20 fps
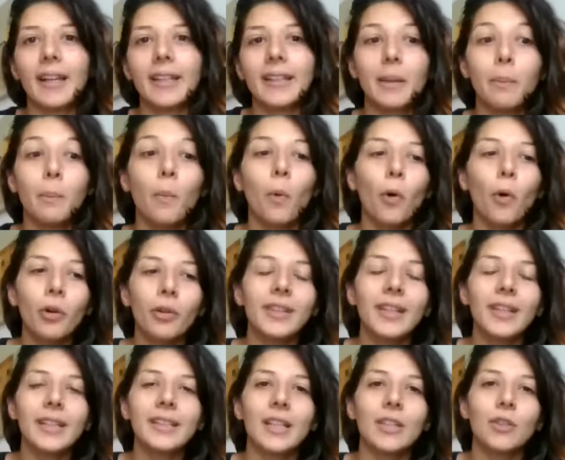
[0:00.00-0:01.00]
And the more
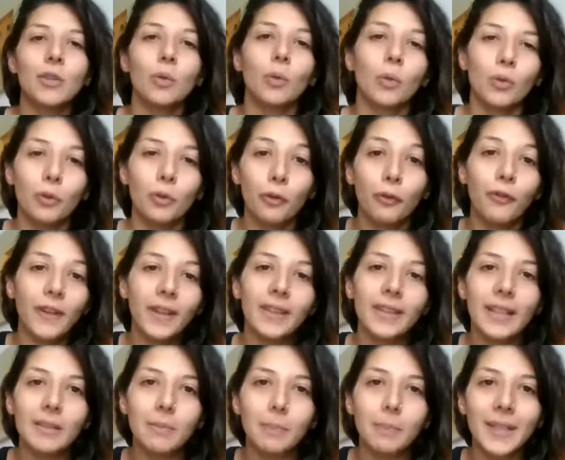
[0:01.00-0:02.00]
data you
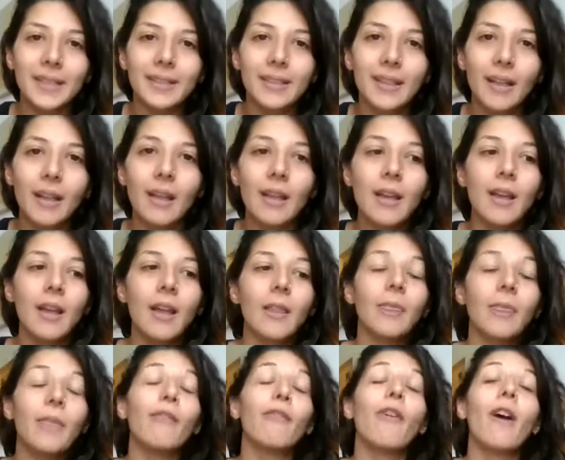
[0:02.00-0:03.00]
feed that pixel,
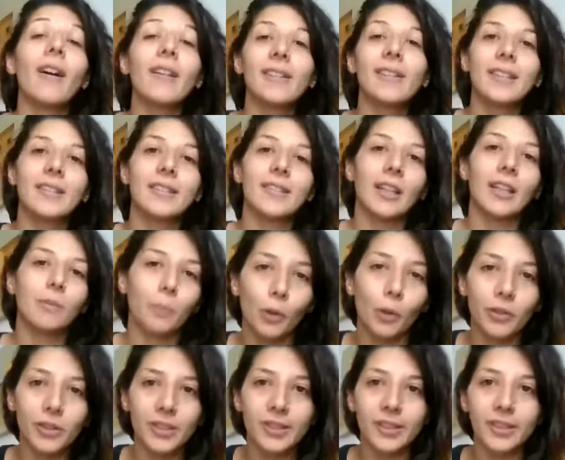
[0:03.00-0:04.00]
the fastest that
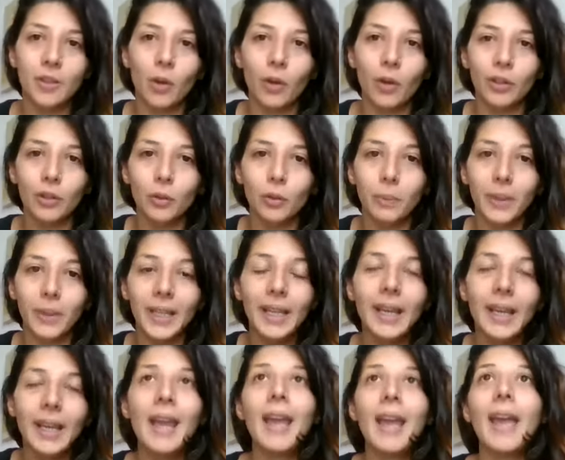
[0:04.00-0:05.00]
process is going to
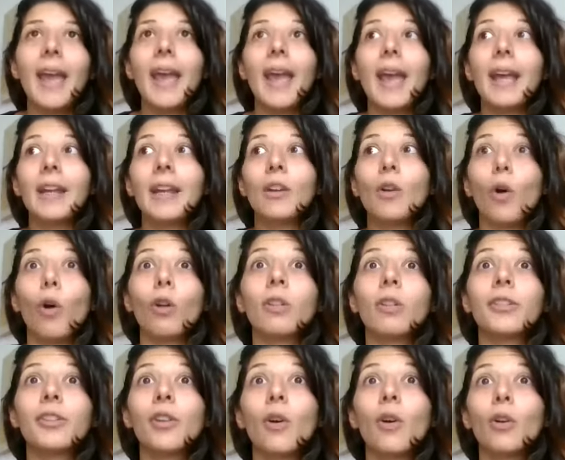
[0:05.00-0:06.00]
be. And
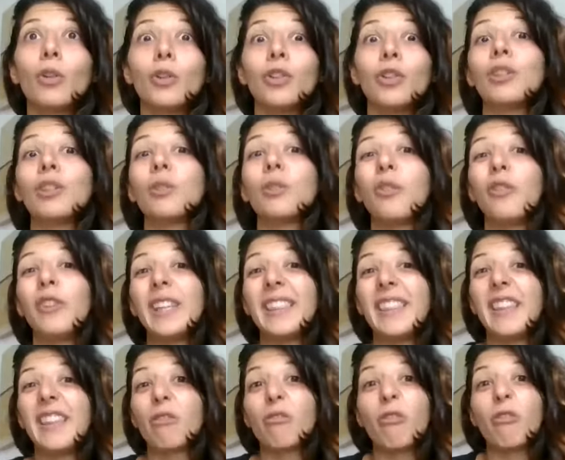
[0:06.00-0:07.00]
also you need to
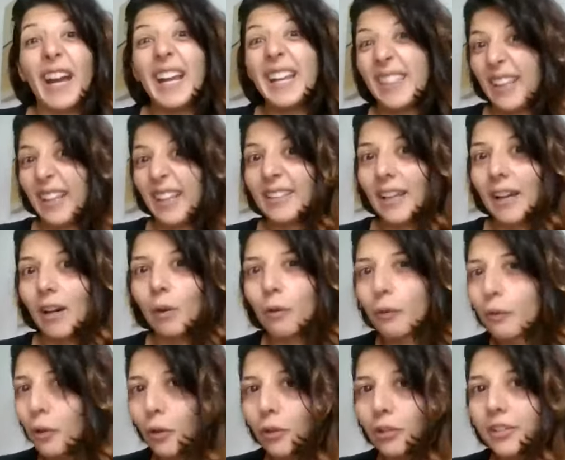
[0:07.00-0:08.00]
feed the right data, of
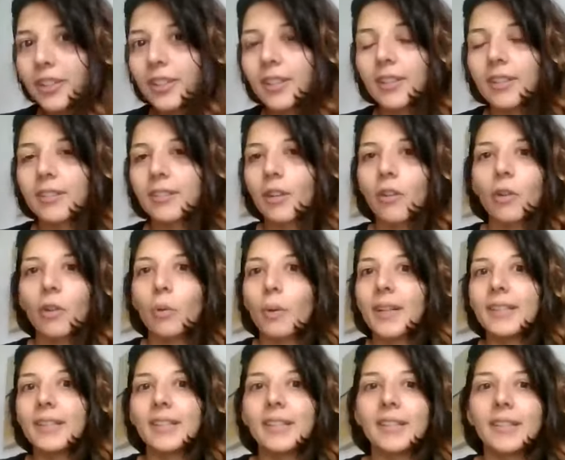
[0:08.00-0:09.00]
course, because
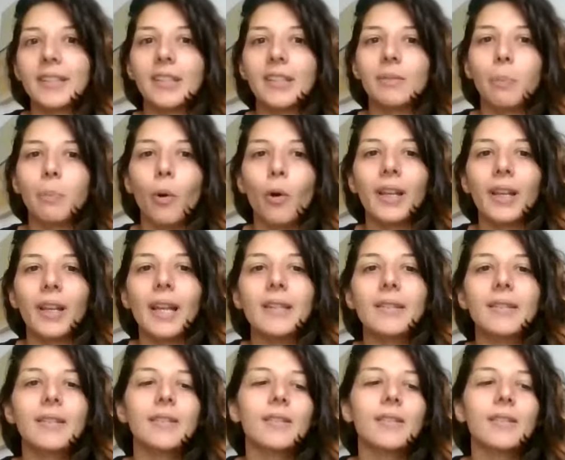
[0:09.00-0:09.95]
otherwise it's pointless.